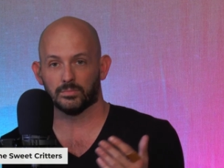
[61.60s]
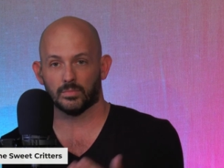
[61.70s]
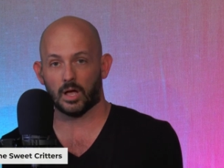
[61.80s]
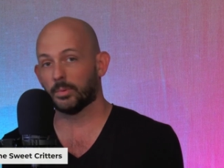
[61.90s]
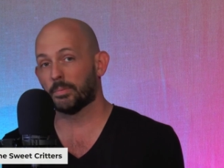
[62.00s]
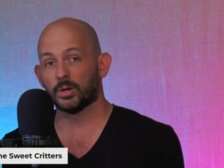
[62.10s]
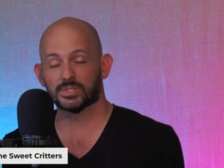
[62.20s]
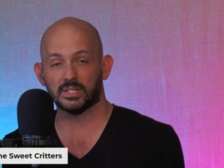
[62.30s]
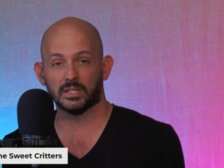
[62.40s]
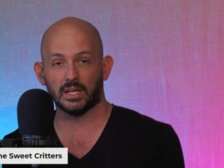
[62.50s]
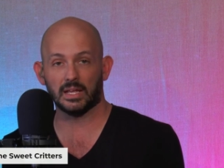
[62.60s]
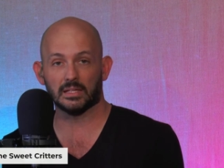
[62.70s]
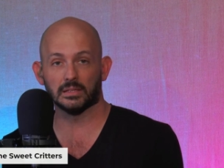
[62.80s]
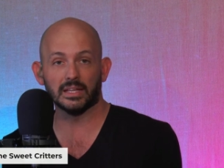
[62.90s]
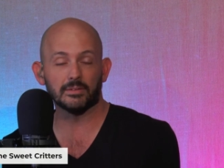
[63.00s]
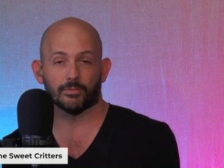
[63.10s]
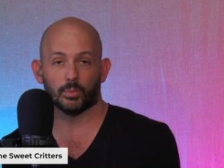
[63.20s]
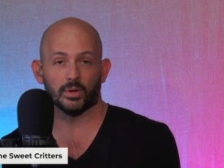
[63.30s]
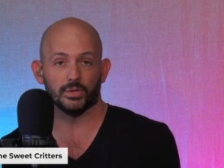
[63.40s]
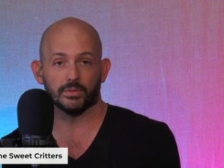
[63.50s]
I'll be posting a link for
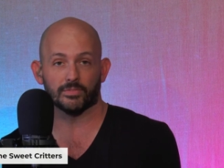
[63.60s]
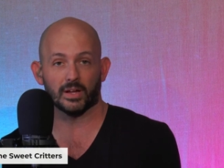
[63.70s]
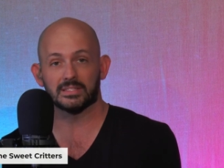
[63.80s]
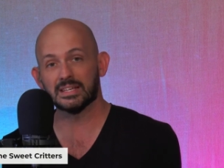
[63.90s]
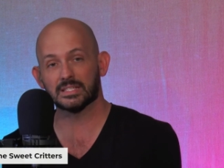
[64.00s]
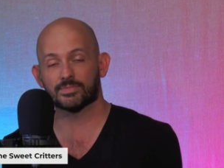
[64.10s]
where you can find tickets